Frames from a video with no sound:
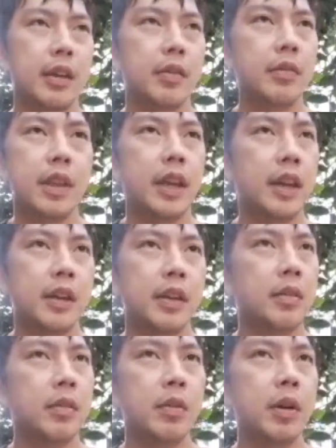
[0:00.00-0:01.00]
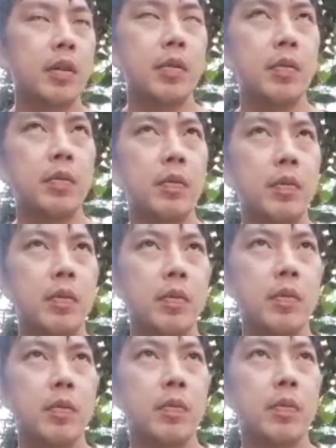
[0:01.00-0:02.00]
they
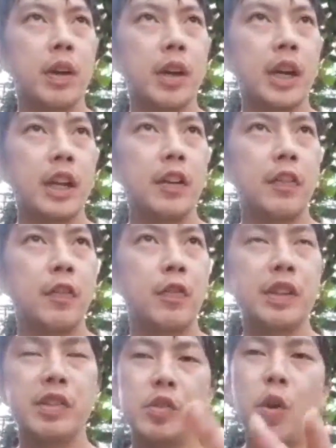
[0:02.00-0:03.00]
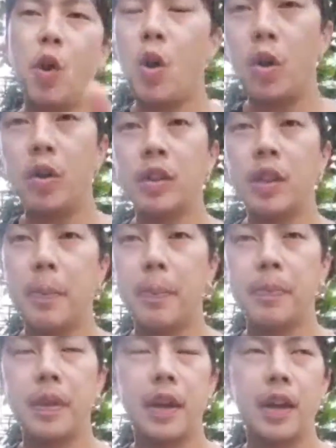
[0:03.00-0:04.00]
kind of restore
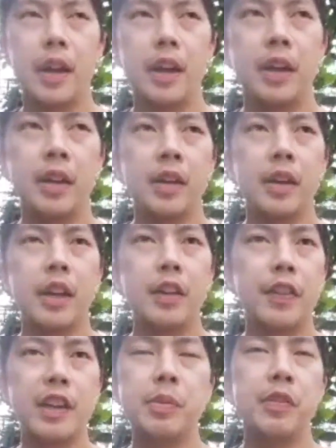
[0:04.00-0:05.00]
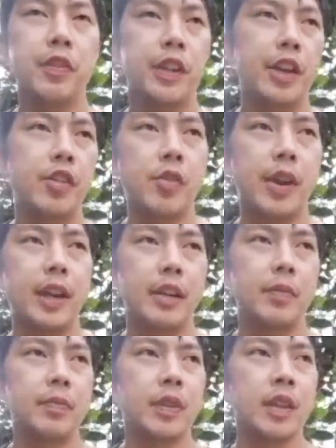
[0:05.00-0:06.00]
the investment for that trade,
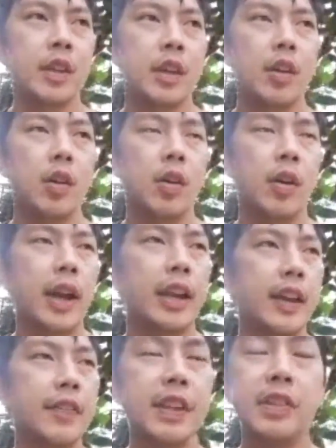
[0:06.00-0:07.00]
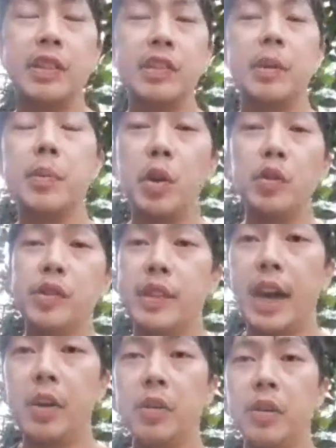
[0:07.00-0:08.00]
and if the system goes
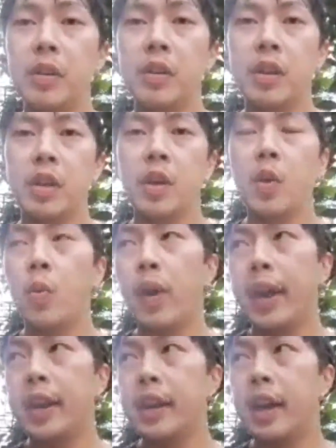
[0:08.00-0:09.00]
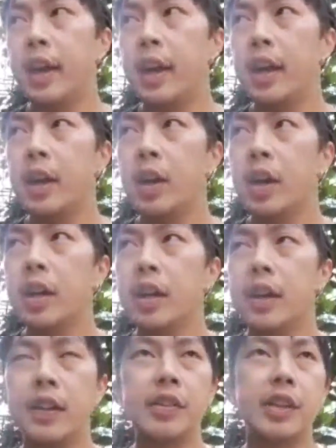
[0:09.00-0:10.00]
down when
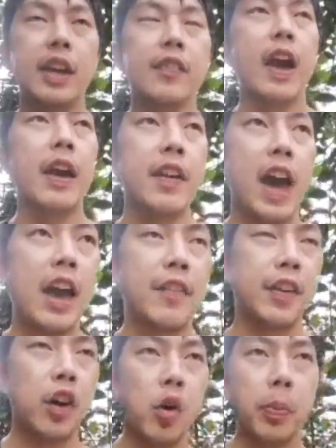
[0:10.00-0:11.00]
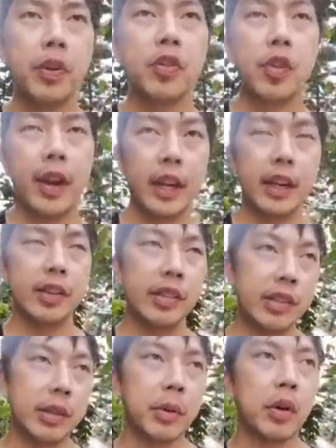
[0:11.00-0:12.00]
let's say if I have an open trade, the
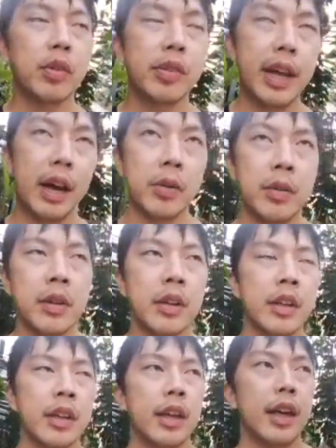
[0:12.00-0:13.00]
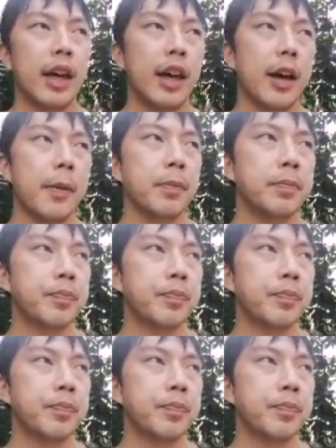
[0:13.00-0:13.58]
system goes down, um,